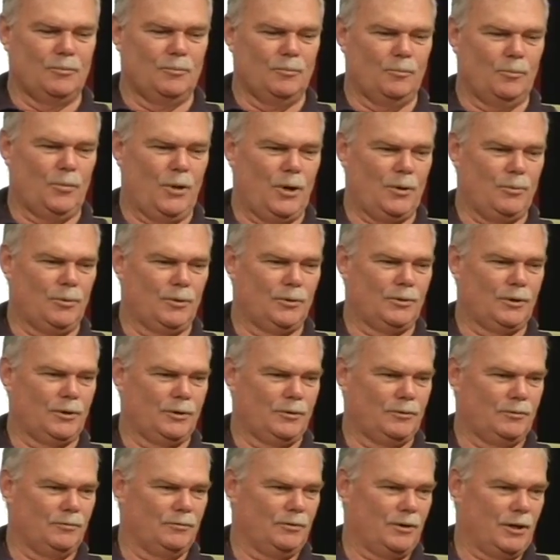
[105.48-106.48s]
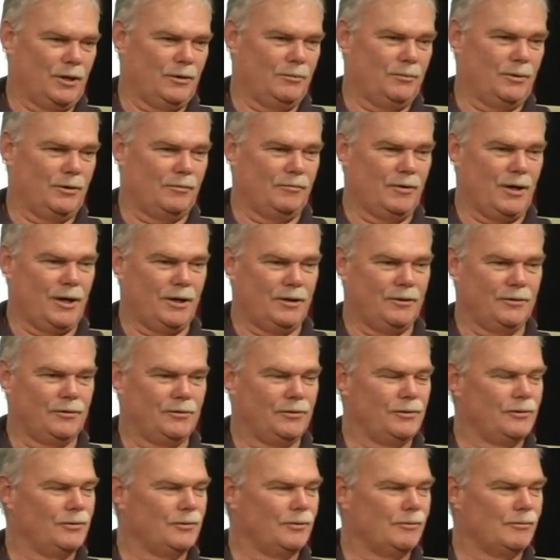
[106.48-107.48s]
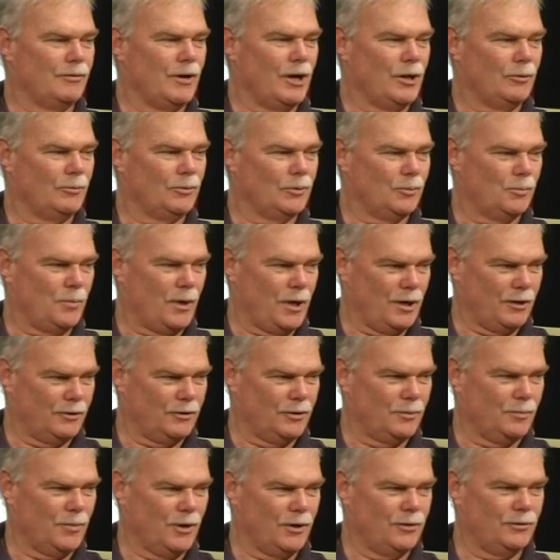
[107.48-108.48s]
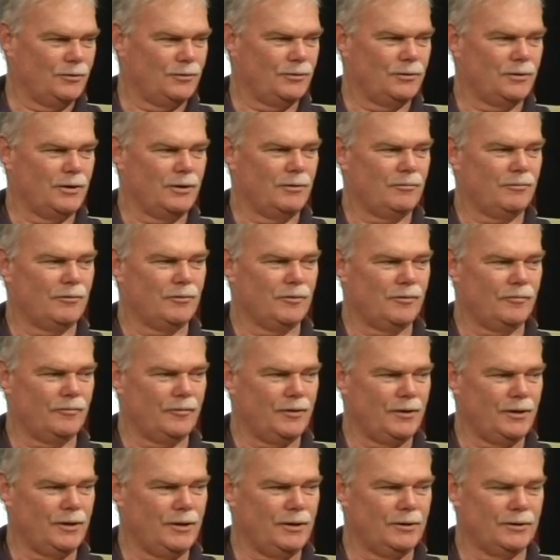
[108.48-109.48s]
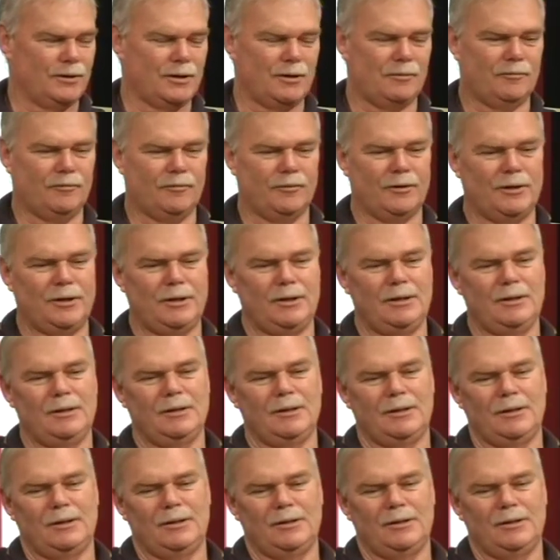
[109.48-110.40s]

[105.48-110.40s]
people can, you know, when vacancies are available, park their boats in there for a fee, and that fee